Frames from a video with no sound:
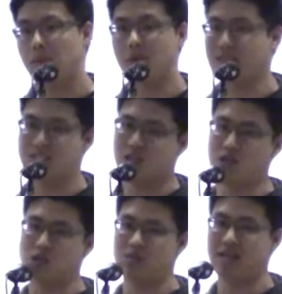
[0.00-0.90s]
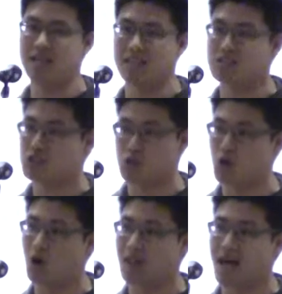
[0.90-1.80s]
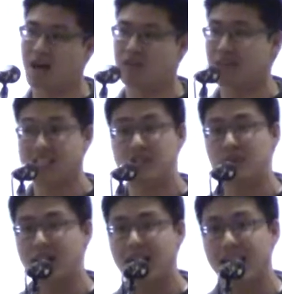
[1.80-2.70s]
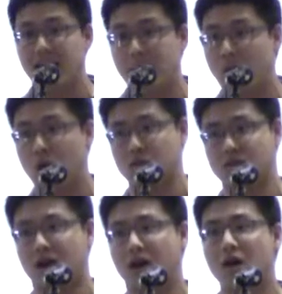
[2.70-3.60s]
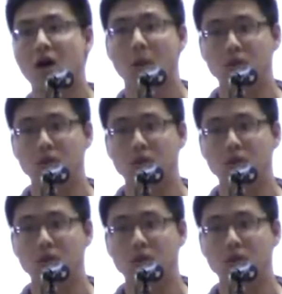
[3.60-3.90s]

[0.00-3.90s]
But excuse me, this is your life, and that's something I can't impose on.